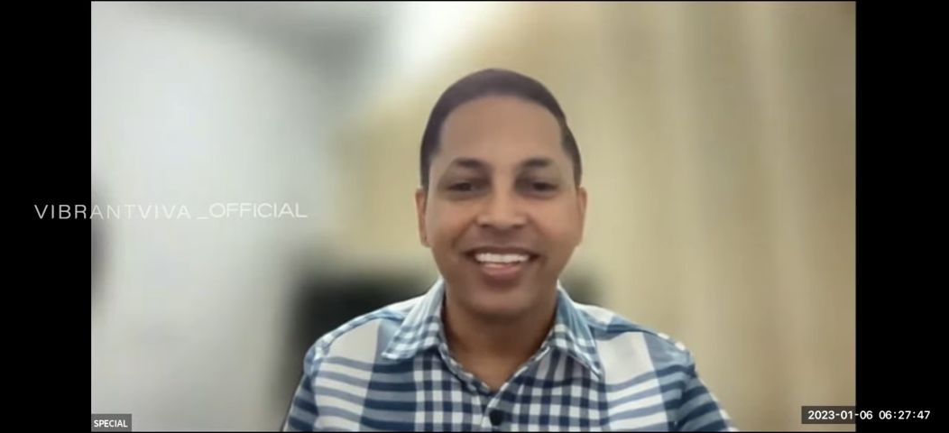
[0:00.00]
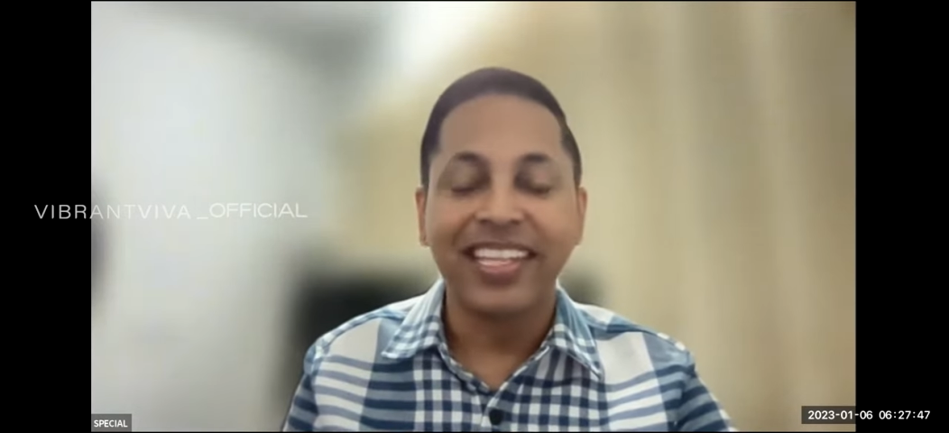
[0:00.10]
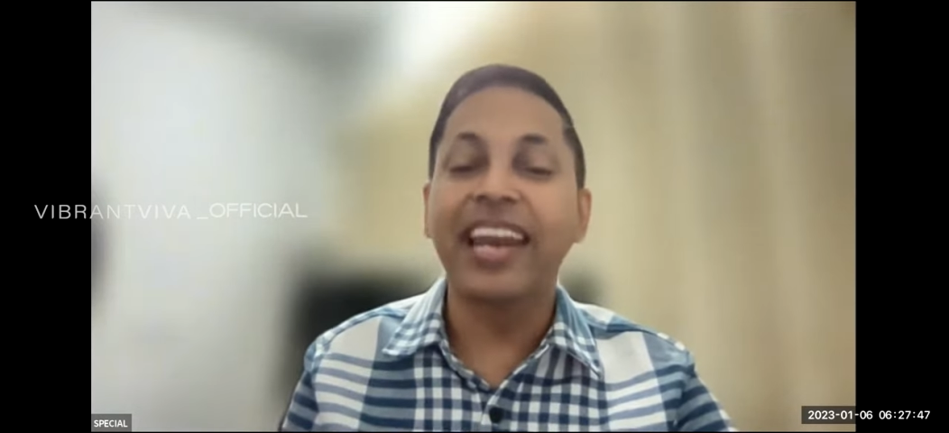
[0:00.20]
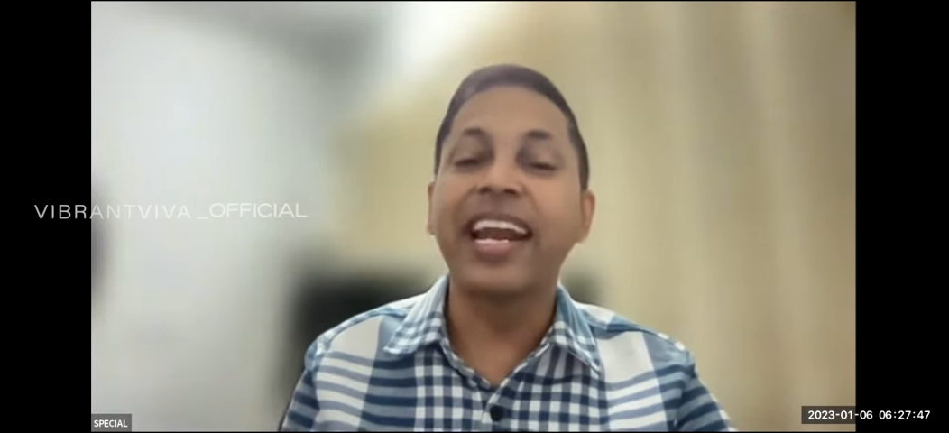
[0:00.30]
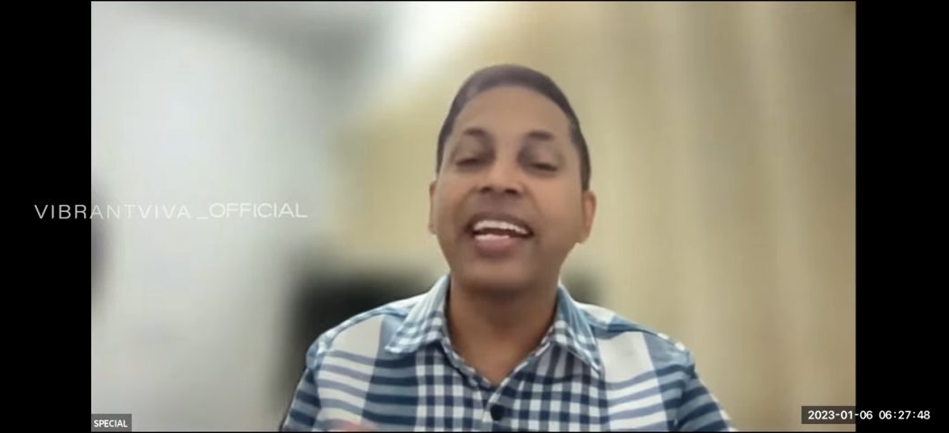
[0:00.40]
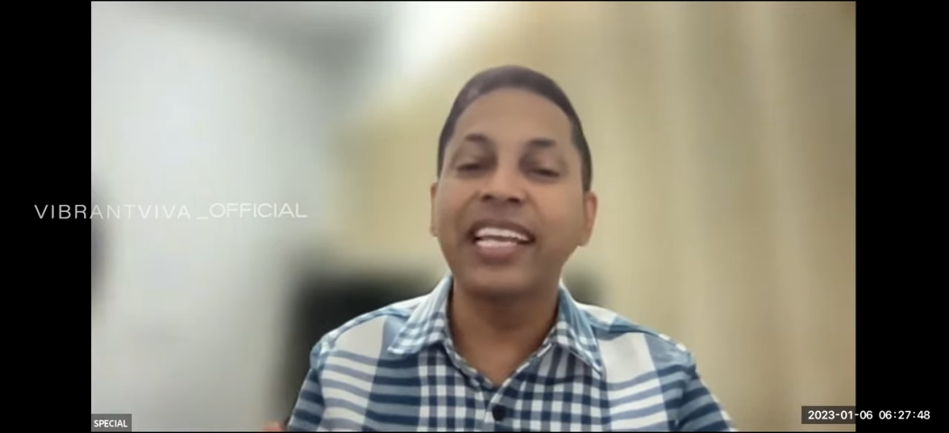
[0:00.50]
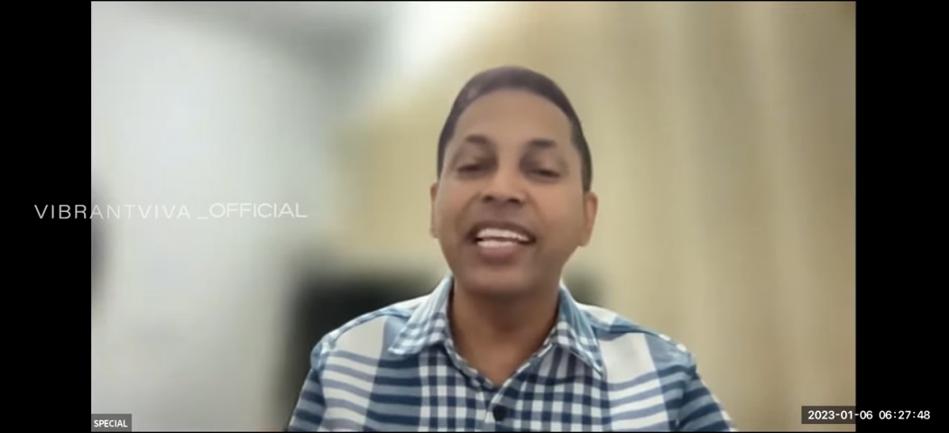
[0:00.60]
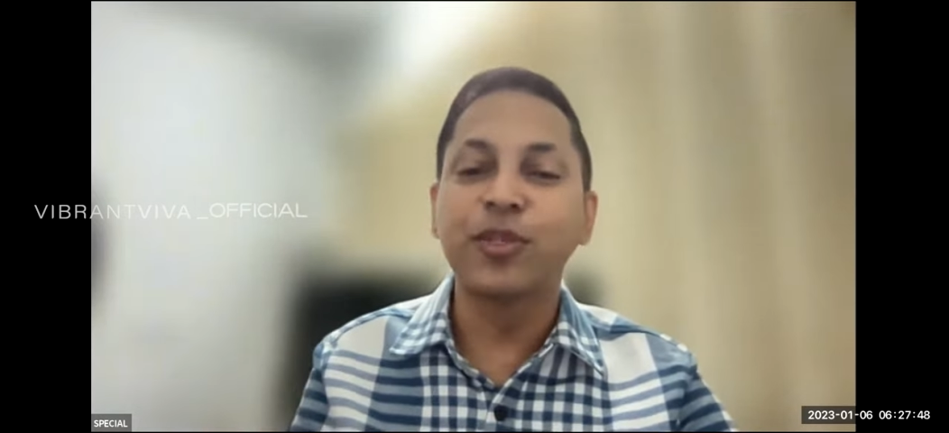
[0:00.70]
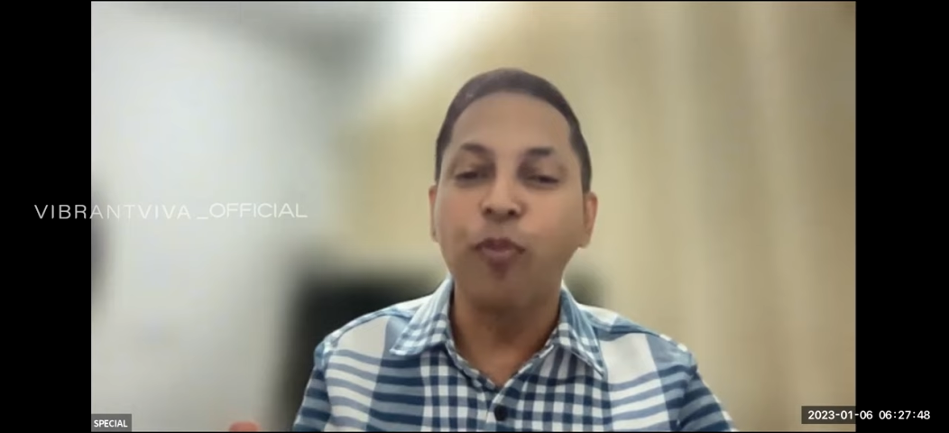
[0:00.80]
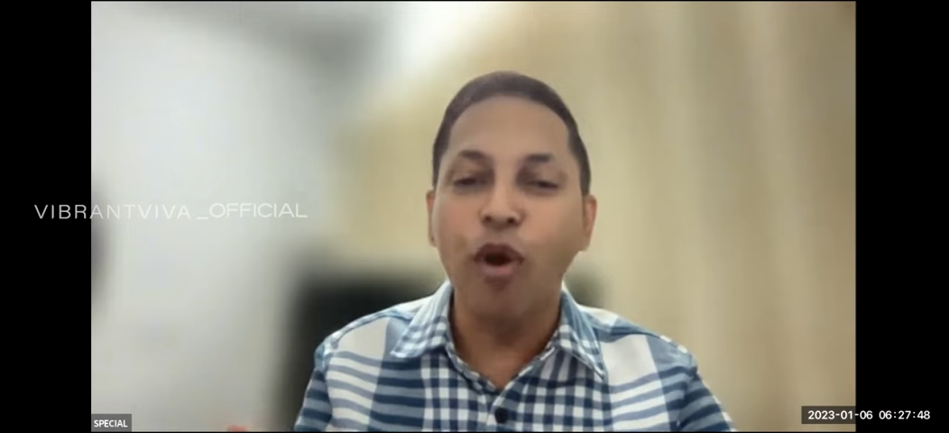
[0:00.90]
They are
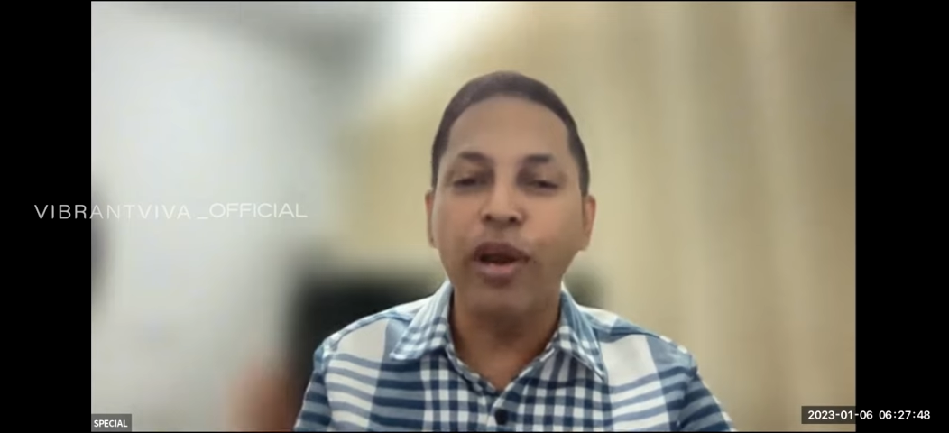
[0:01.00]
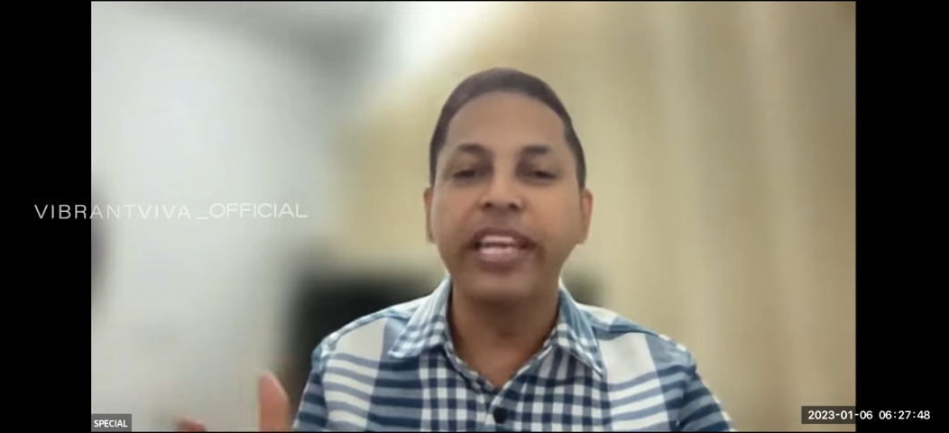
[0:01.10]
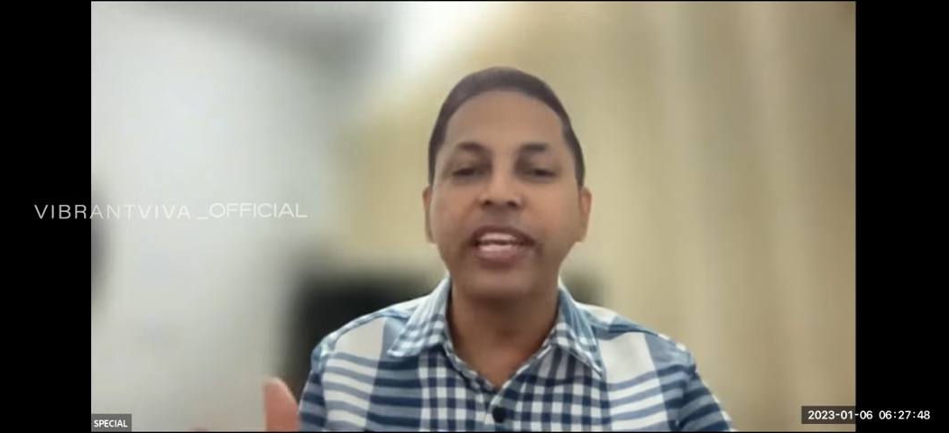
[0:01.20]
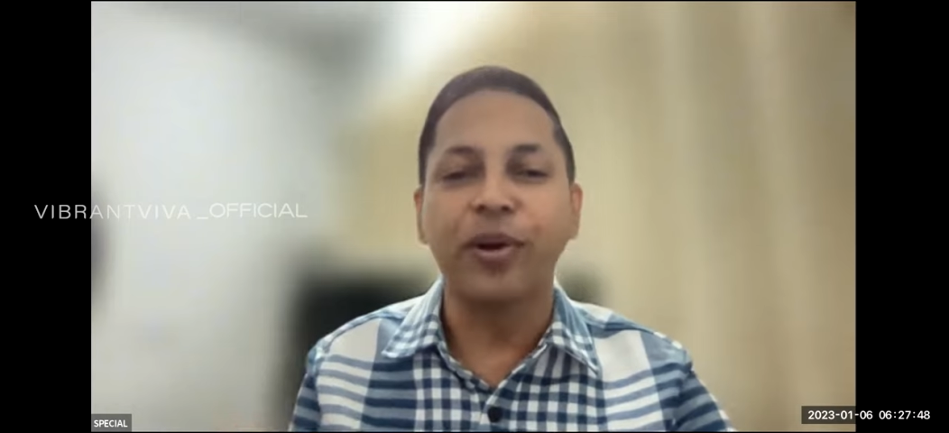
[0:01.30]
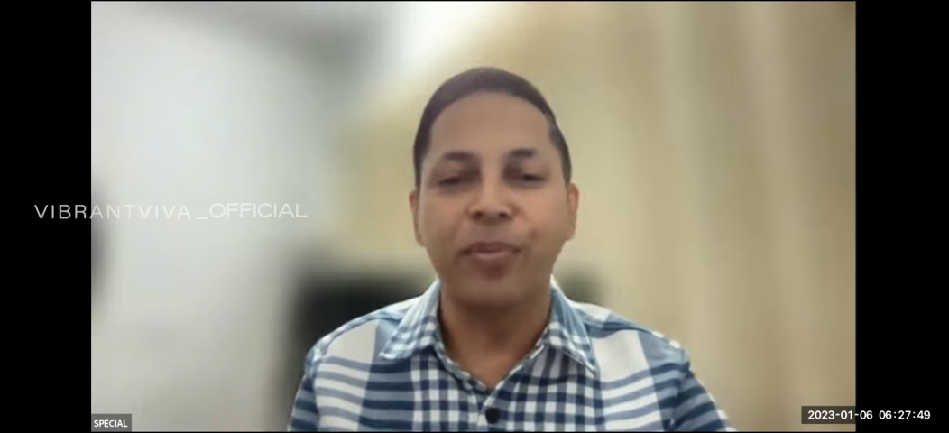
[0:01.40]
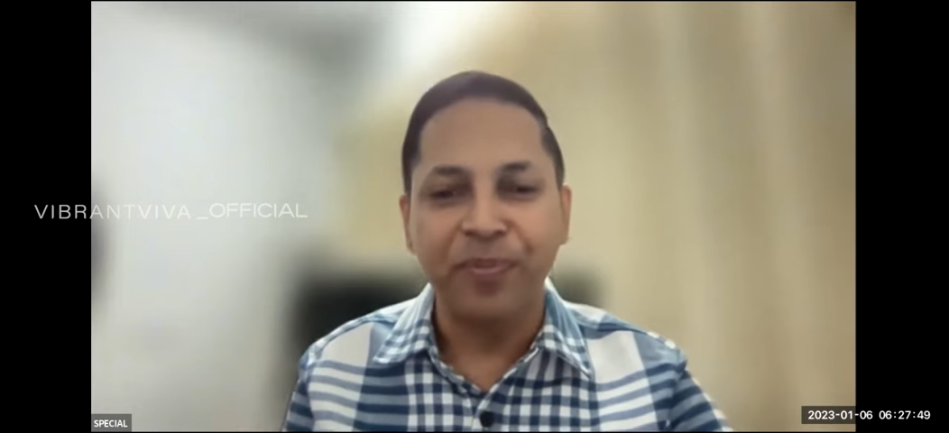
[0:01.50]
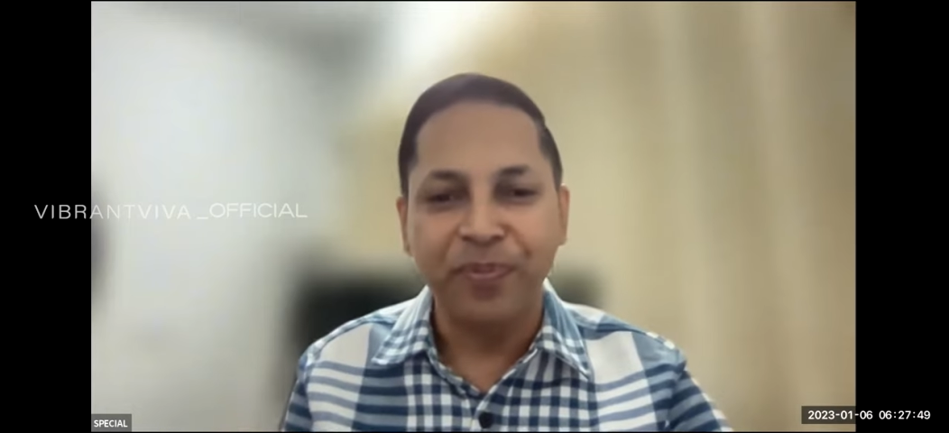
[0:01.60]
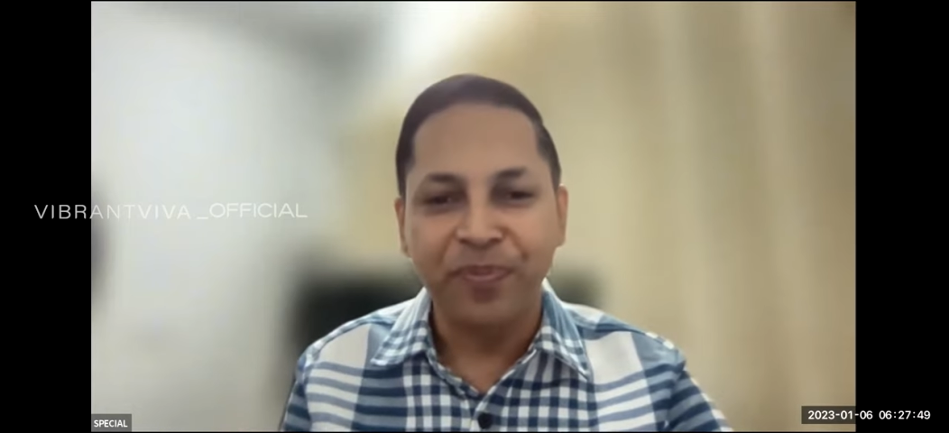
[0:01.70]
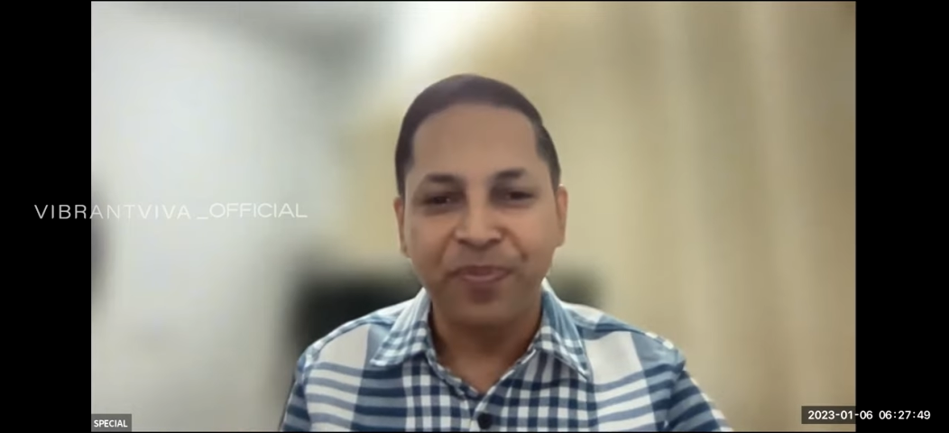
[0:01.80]
getting small income.